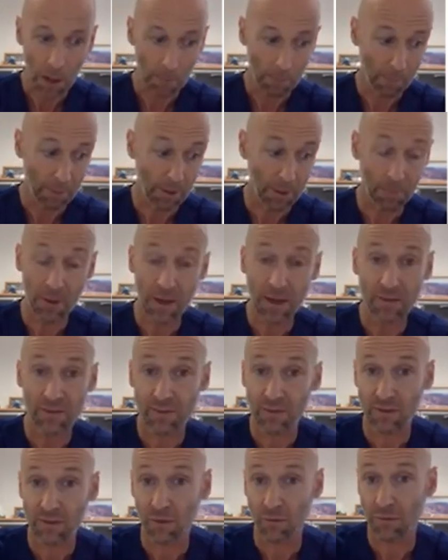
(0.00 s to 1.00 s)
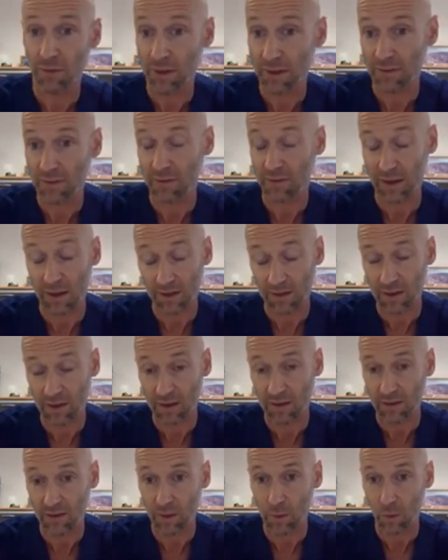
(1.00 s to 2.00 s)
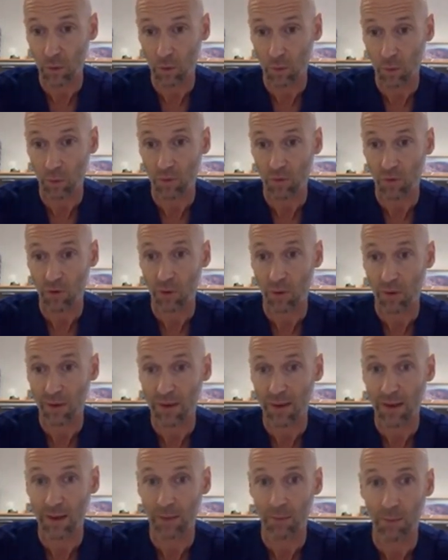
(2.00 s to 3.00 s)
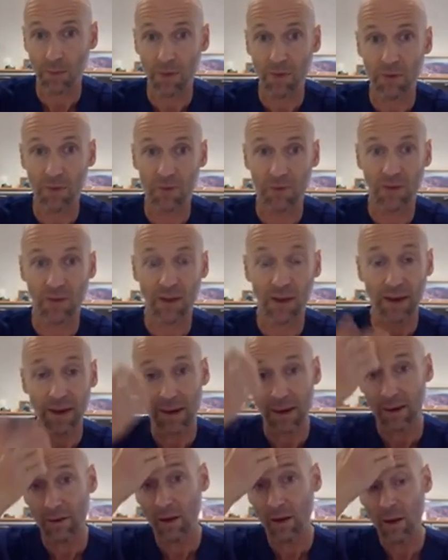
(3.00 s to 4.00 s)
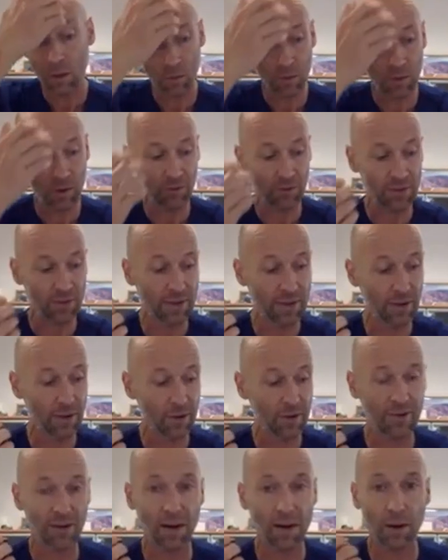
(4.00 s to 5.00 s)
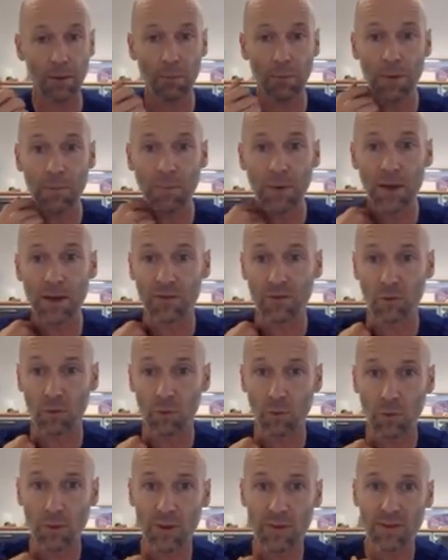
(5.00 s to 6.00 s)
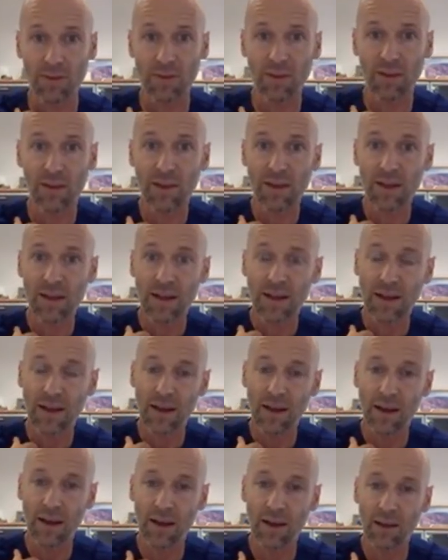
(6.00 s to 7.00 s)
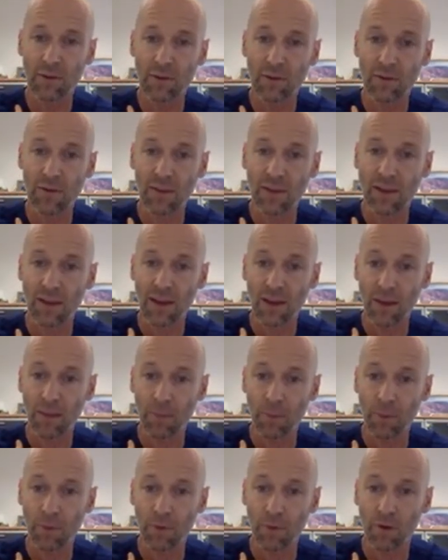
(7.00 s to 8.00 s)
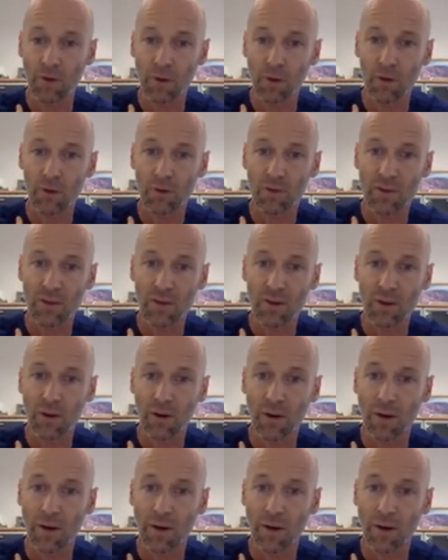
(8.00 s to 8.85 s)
But the basis of this is actually what was already in previous guideline. We have a tiered therapy based on risk, and you see I put the colors here,